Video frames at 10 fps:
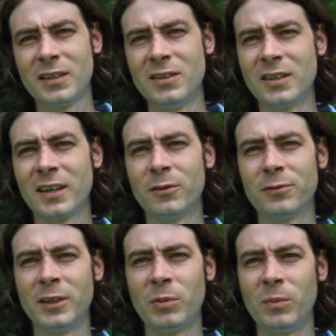You can kind of
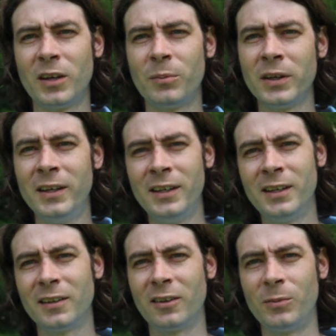flip them up
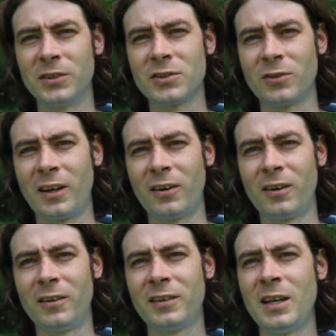a little bit
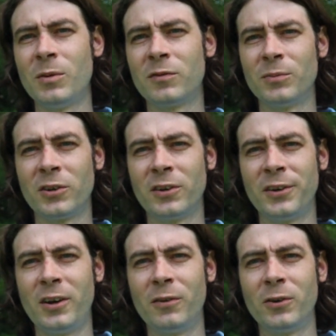straighter, keep them from
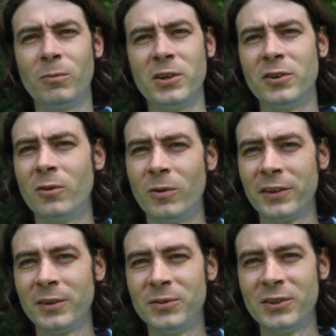turning over when you don't
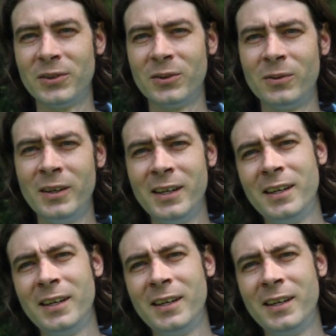want them to,